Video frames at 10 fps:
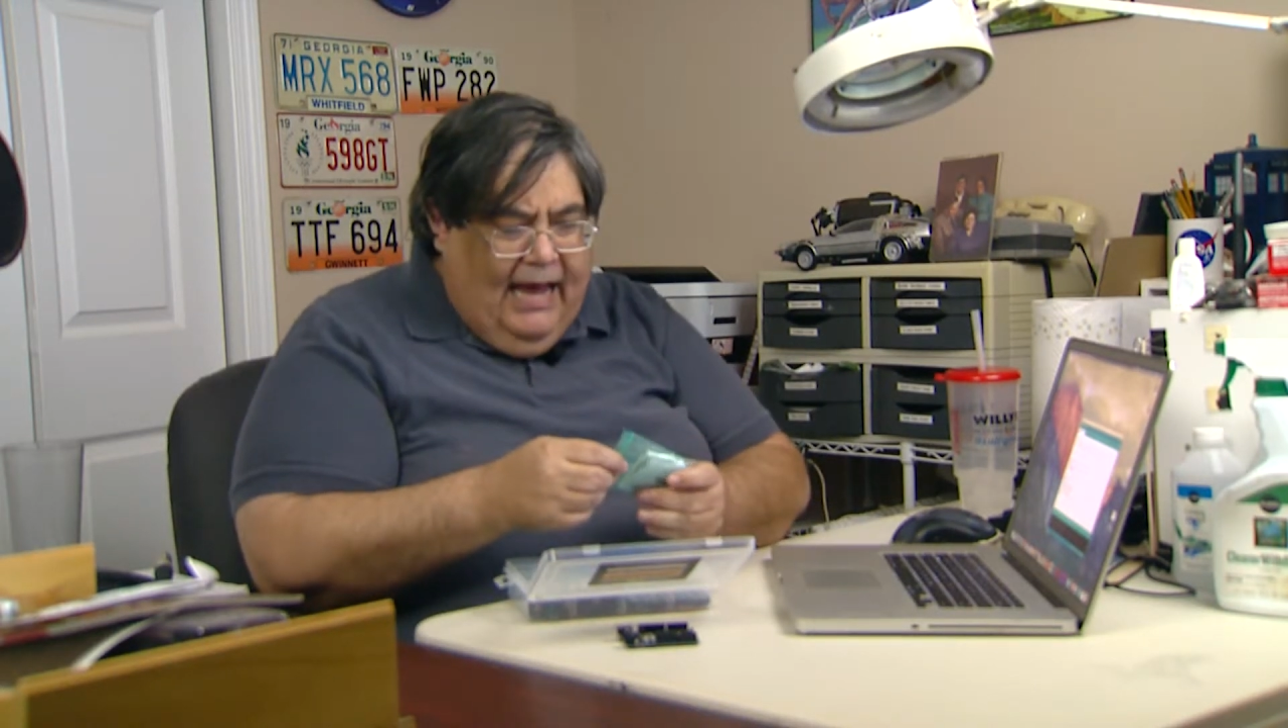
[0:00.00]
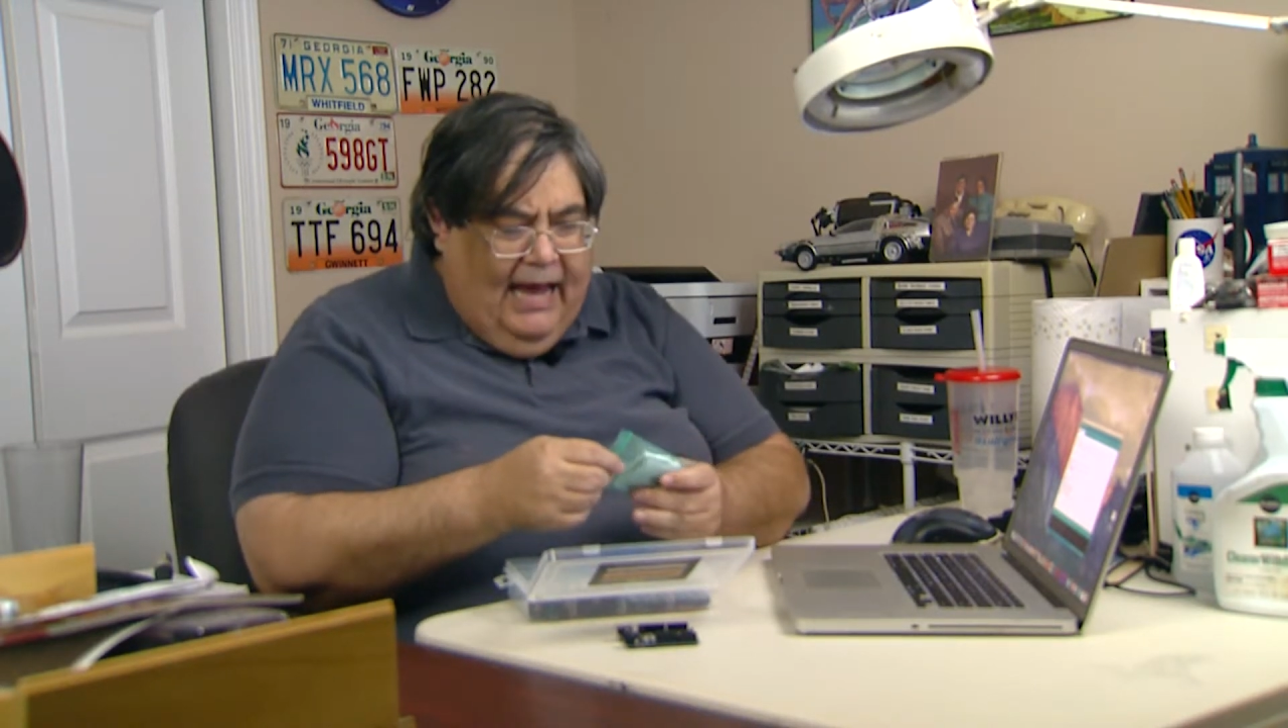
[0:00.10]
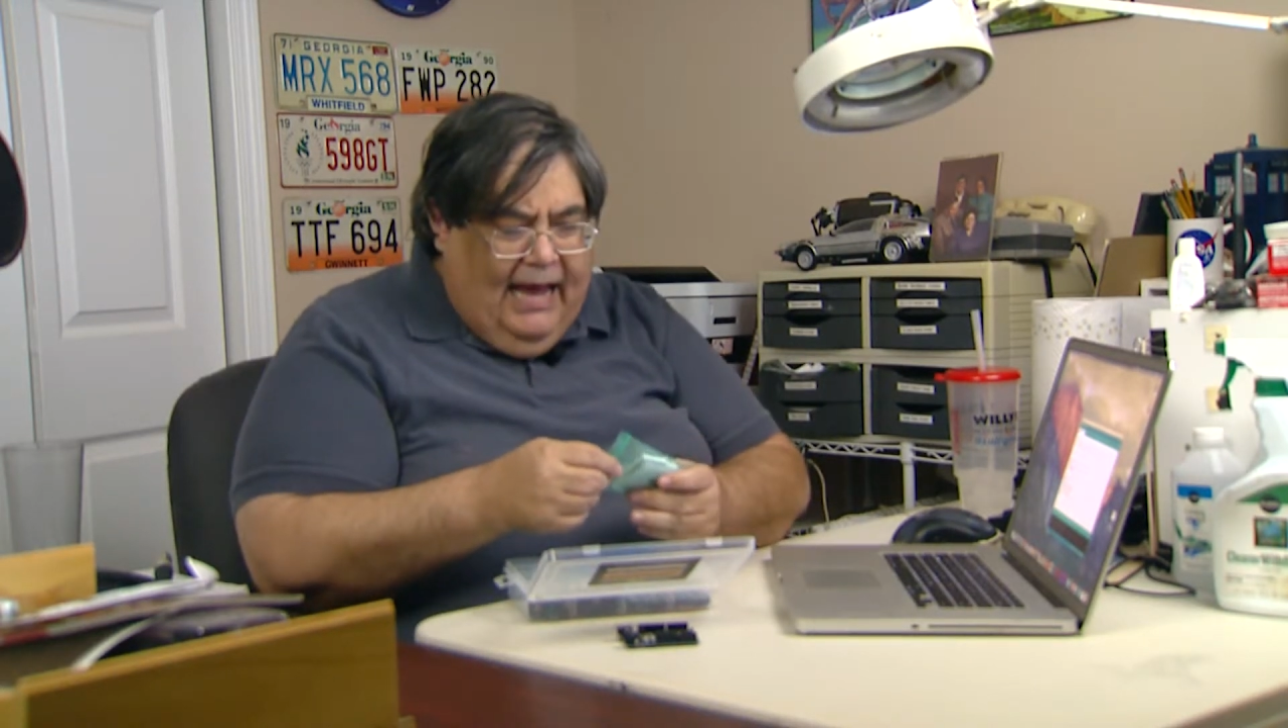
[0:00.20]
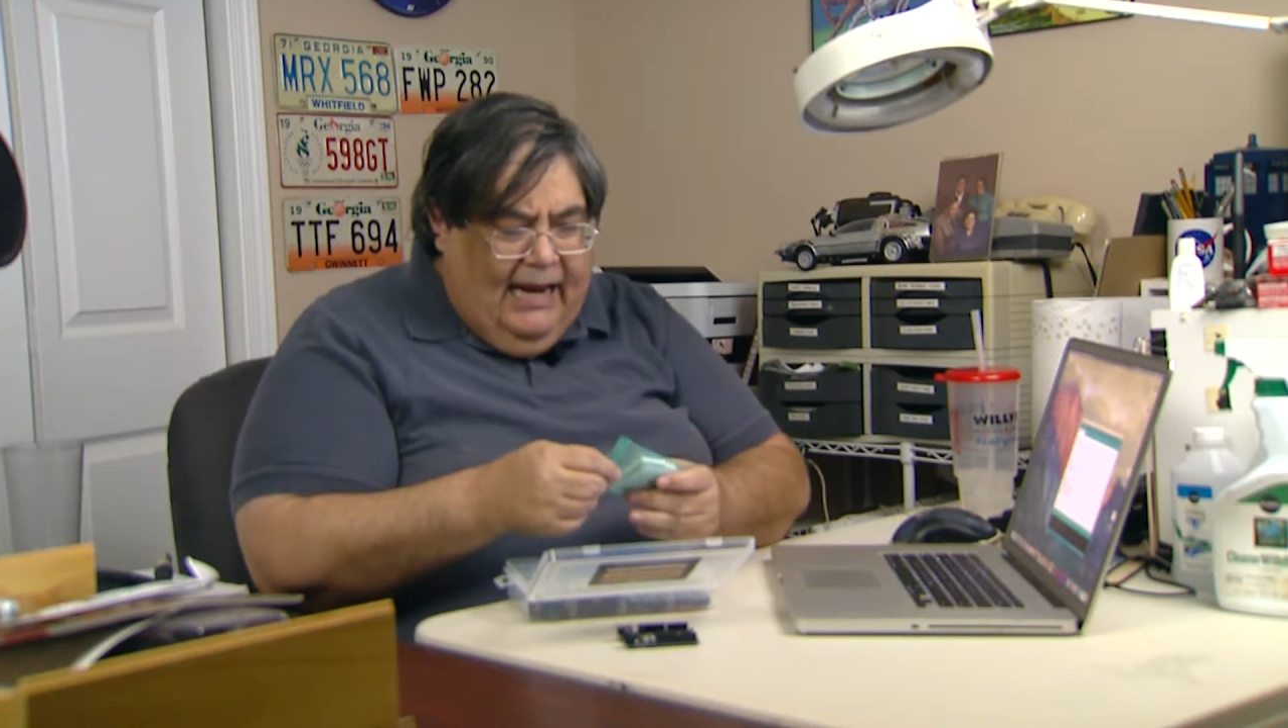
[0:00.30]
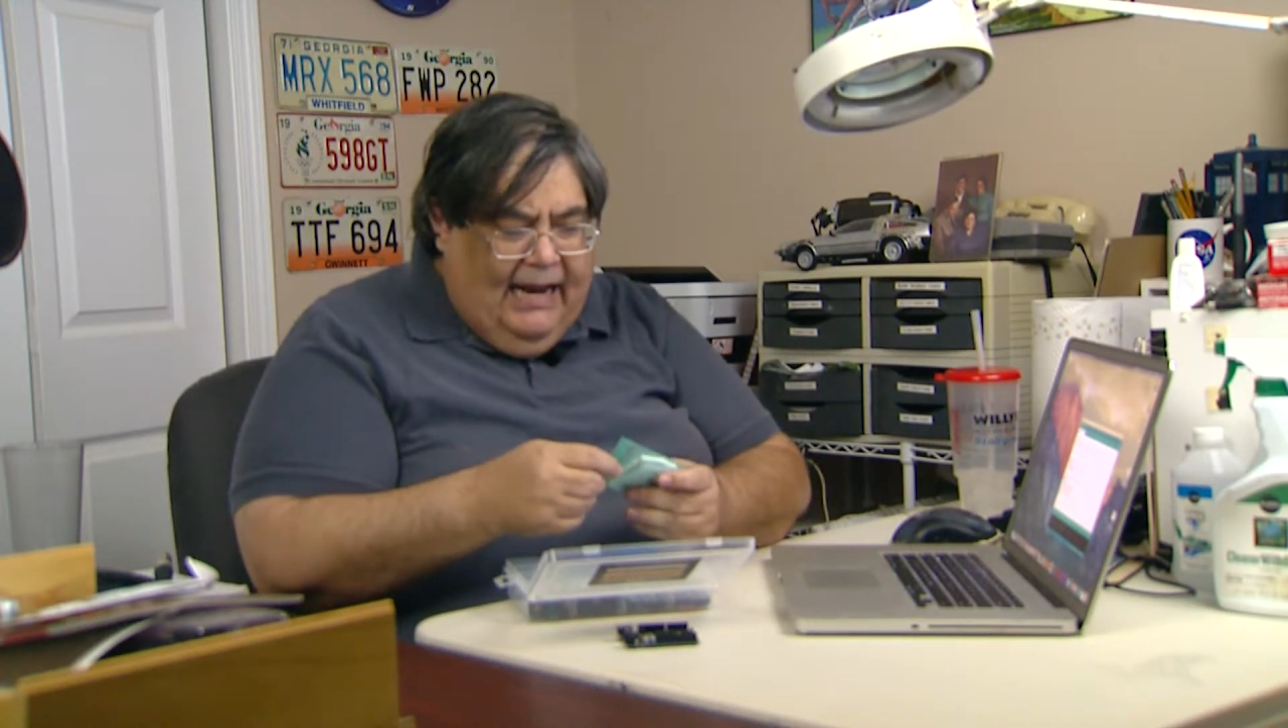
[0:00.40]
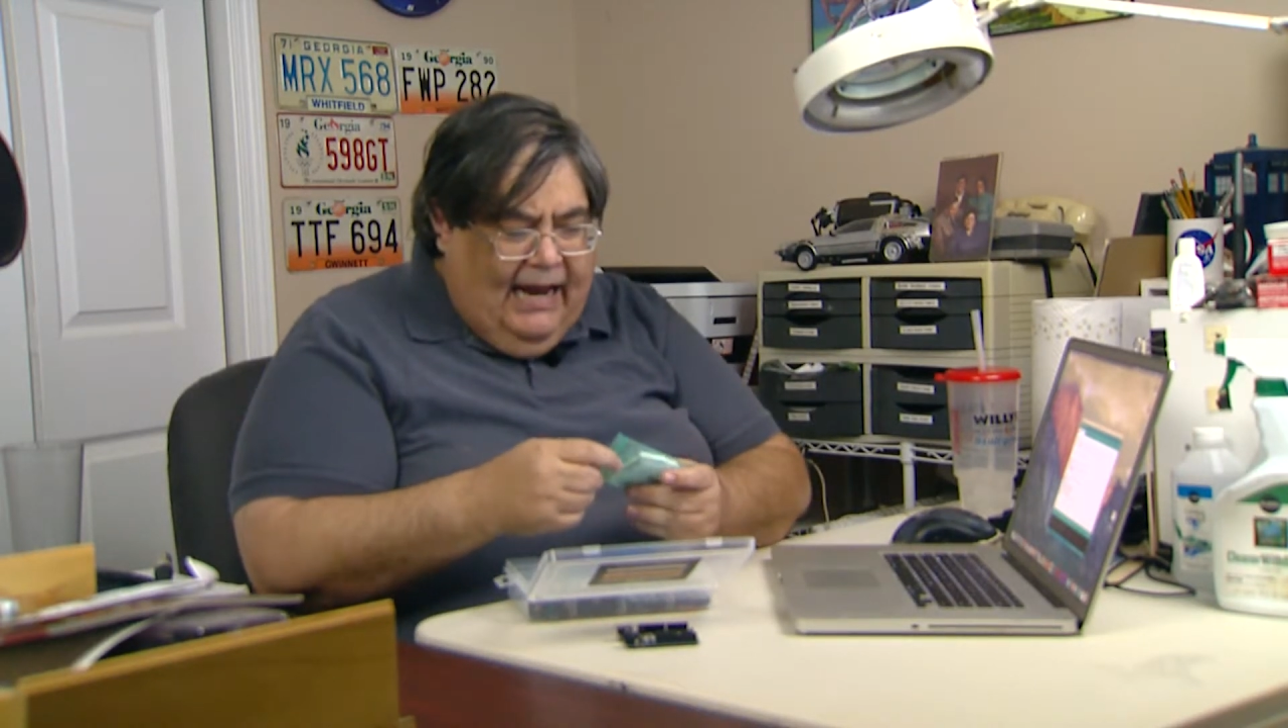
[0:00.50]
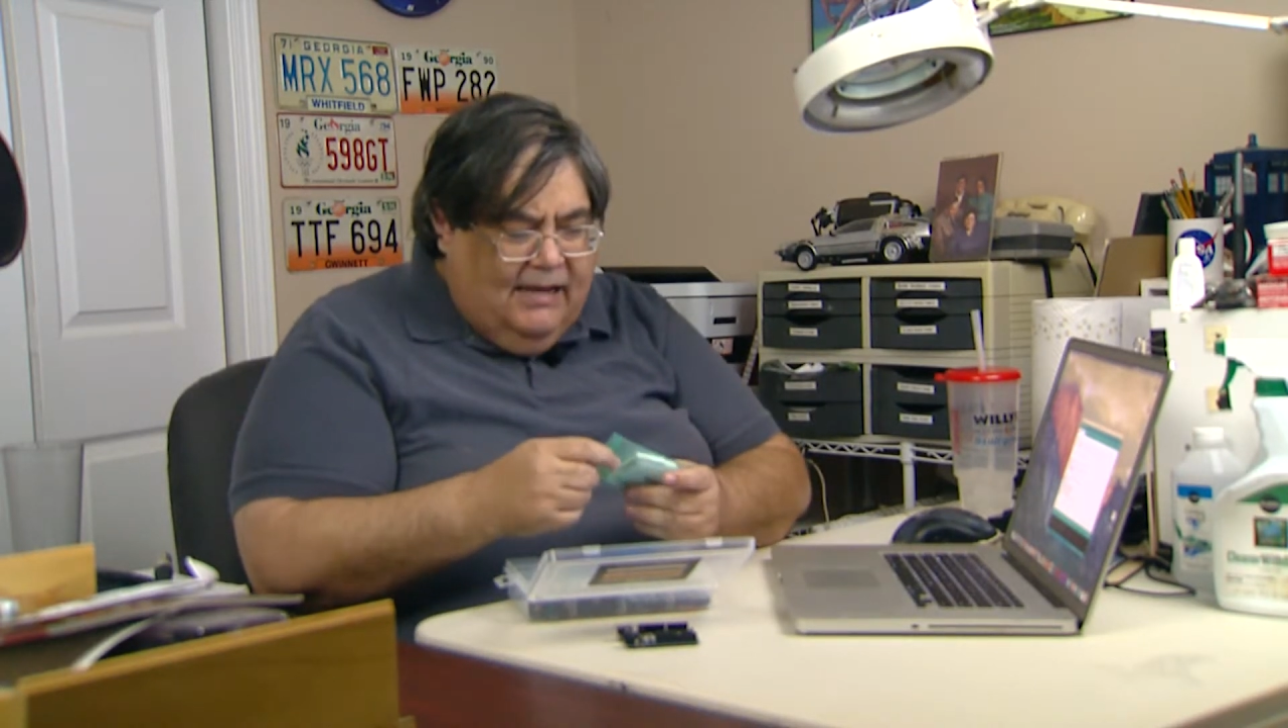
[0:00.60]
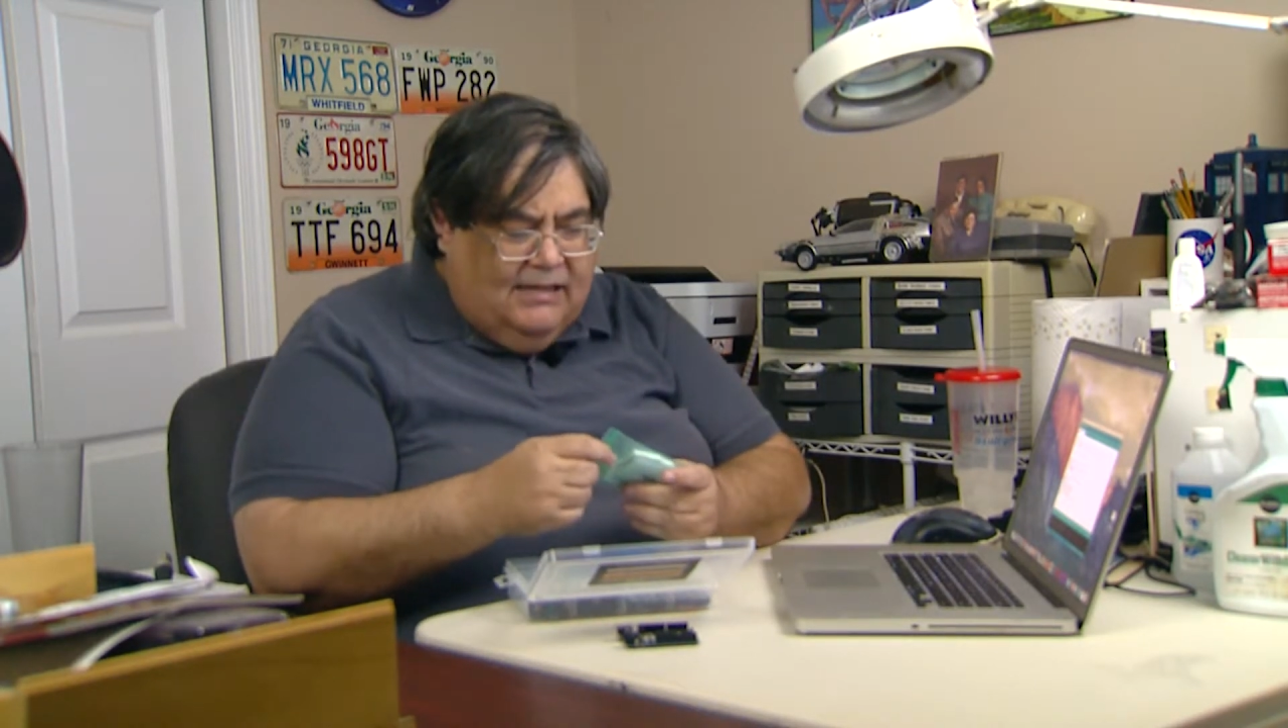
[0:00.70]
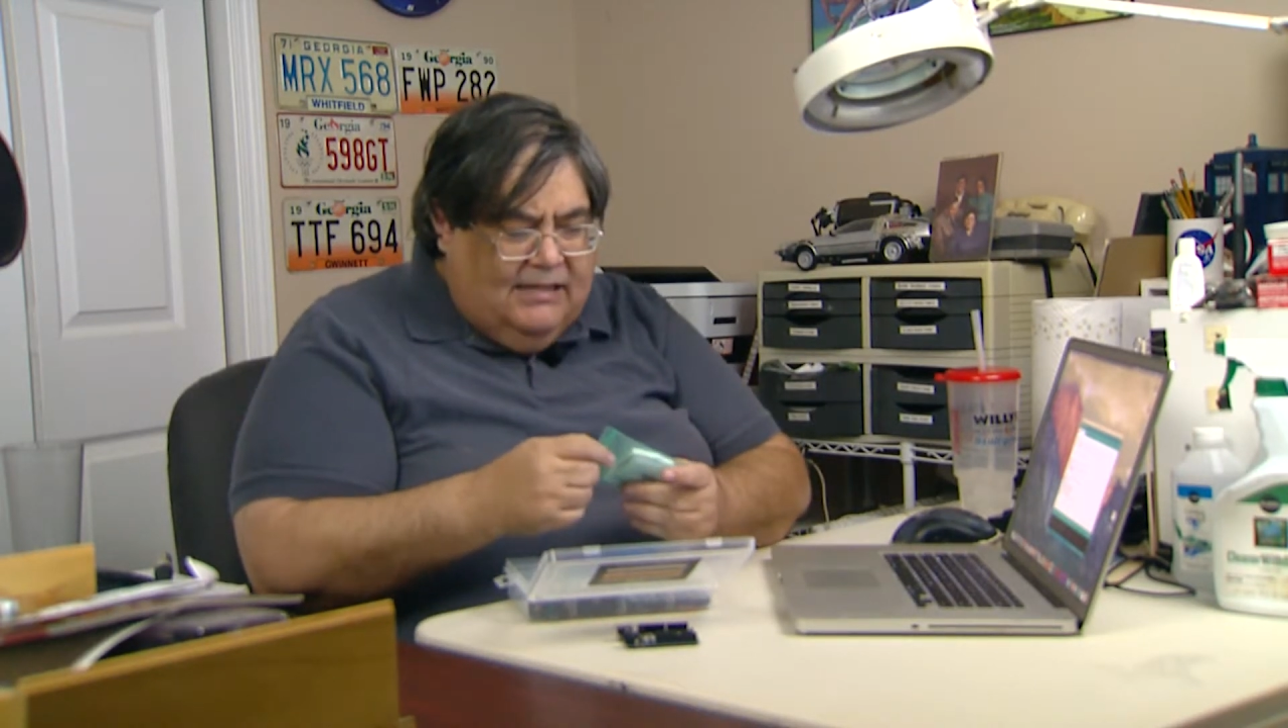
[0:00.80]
and it has